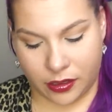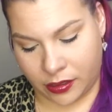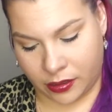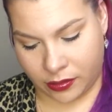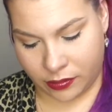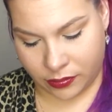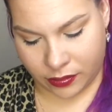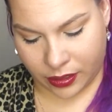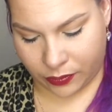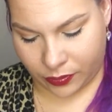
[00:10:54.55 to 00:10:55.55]

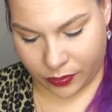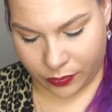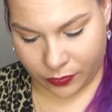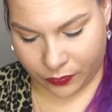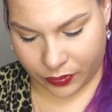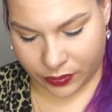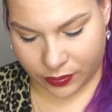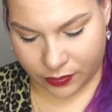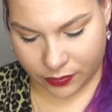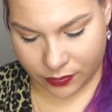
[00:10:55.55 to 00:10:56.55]
And I don't know if
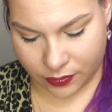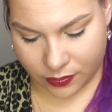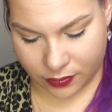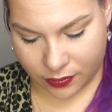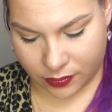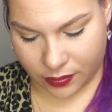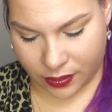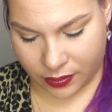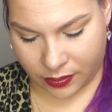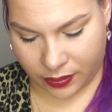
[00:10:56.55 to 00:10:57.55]
it's
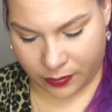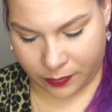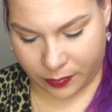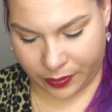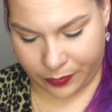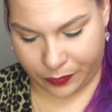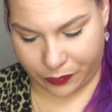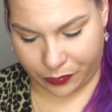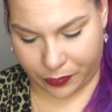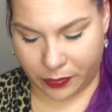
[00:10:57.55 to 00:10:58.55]
got a name, but
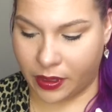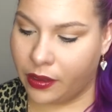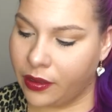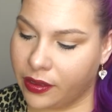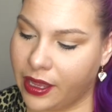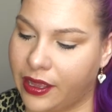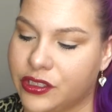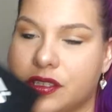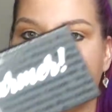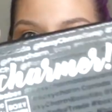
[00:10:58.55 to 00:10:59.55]
yeah, it
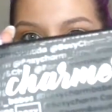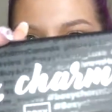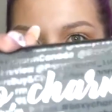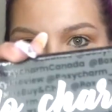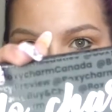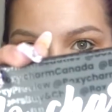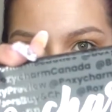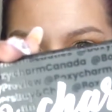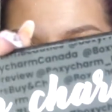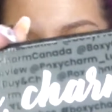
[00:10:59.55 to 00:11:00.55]
just looks like this on the
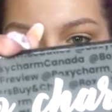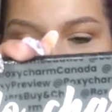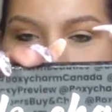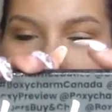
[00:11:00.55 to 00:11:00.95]
outside.